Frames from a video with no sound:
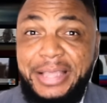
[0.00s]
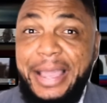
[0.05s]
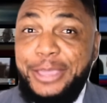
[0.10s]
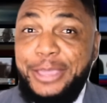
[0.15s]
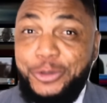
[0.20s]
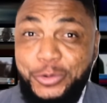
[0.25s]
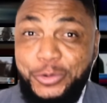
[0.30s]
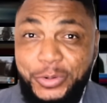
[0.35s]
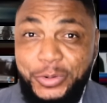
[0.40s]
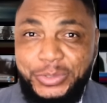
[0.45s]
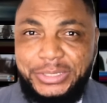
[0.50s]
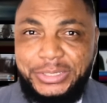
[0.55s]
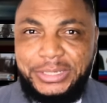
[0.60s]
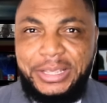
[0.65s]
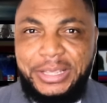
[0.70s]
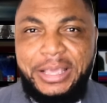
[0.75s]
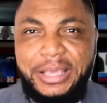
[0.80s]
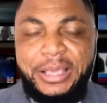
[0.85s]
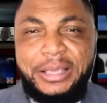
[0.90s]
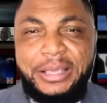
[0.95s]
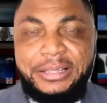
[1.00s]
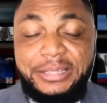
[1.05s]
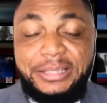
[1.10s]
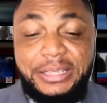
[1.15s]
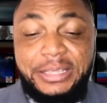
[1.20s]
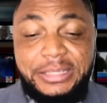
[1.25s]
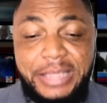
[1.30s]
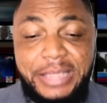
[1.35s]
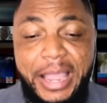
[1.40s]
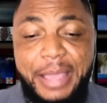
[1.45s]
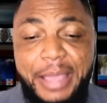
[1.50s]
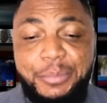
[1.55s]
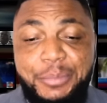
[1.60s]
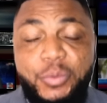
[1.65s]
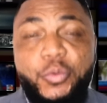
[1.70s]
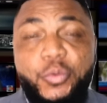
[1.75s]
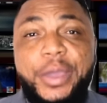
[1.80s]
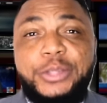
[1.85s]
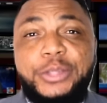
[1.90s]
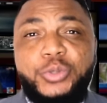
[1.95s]
I Court, this
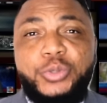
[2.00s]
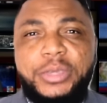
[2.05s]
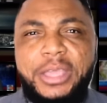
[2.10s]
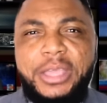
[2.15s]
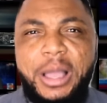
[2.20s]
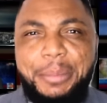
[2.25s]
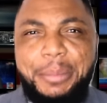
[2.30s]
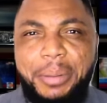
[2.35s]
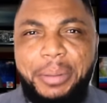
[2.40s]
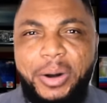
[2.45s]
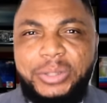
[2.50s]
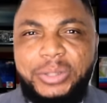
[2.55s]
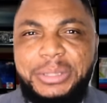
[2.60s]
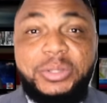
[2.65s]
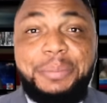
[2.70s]
time we are talking about